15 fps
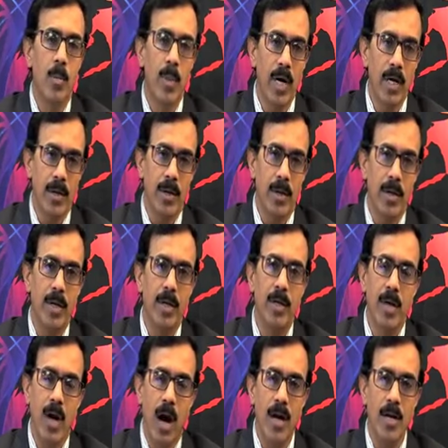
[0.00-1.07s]
but
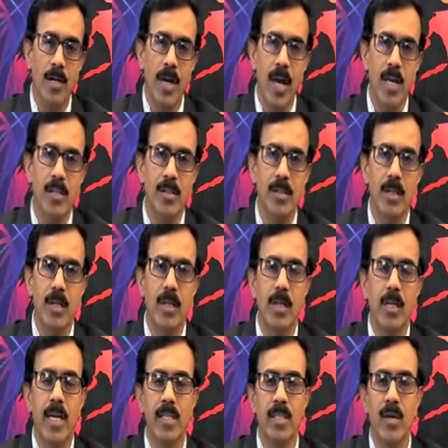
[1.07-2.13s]
in contrast
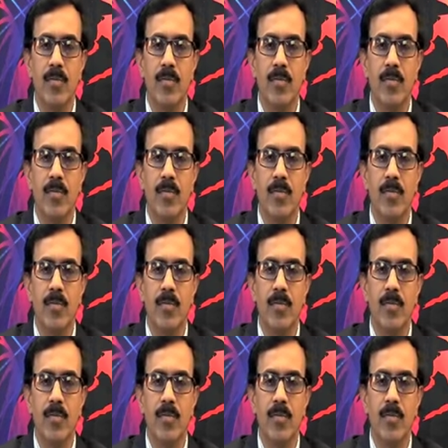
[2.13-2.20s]
in case